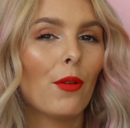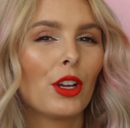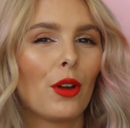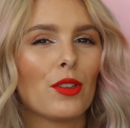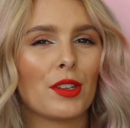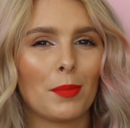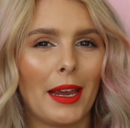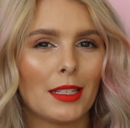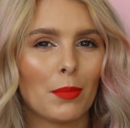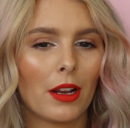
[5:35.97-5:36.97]
wanna go with the
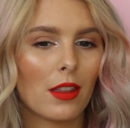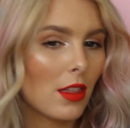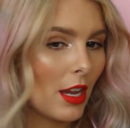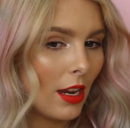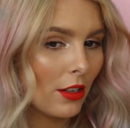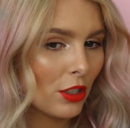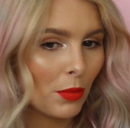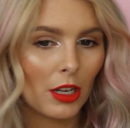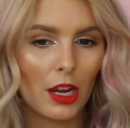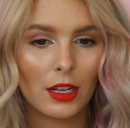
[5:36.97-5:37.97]
space bun thing just
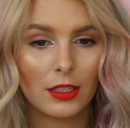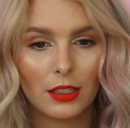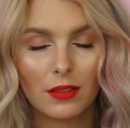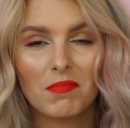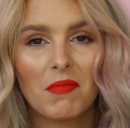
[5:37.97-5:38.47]
because